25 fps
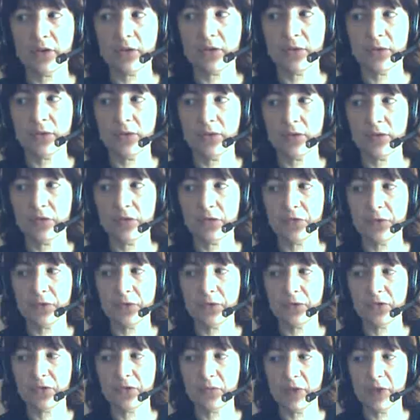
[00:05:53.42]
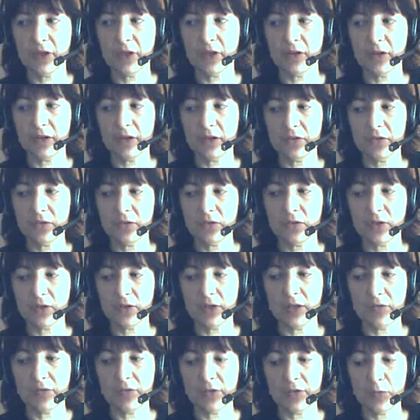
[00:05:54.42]
part of the circle and force
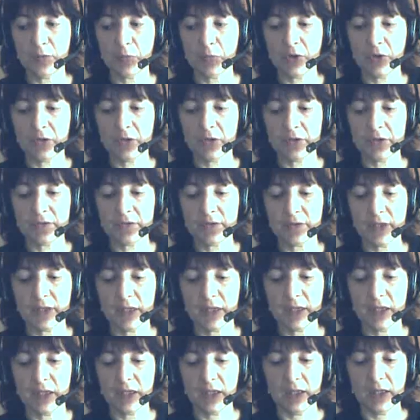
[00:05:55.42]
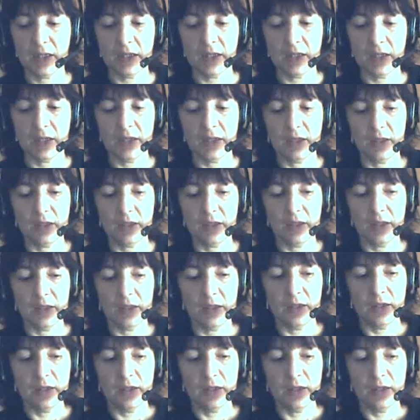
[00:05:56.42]
my eyes into every part of it.